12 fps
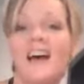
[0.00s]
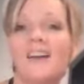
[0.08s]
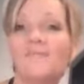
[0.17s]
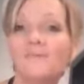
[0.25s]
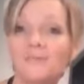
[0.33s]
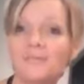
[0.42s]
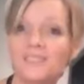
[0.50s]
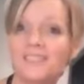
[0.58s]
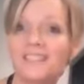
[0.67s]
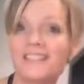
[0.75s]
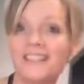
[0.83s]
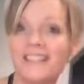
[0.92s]

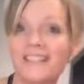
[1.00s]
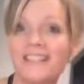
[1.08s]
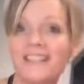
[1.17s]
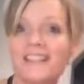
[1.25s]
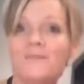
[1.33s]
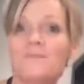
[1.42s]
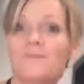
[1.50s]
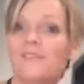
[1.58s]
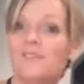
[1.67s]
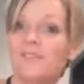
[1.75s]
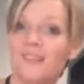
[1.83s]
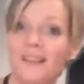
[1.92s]
Unfortunately, if
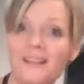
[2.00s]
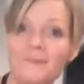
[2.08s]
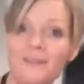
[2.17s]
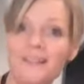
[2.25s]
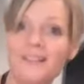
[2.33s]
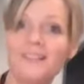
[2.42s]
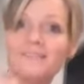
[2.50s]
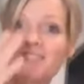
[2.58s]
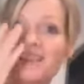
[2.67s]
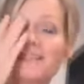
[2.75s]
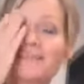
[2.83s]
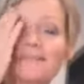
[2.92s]
you're like me, which
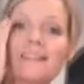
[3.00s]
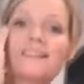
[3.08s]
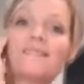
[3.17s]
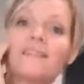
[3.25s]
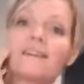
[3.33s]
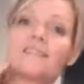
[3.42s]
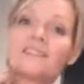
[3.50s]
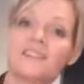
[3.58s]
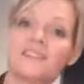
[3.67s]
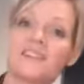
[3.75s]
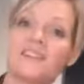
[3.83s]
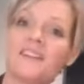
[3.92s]
I think a lot of us
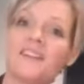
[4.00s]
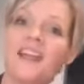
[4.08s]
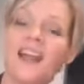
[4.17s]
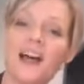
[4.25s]
are,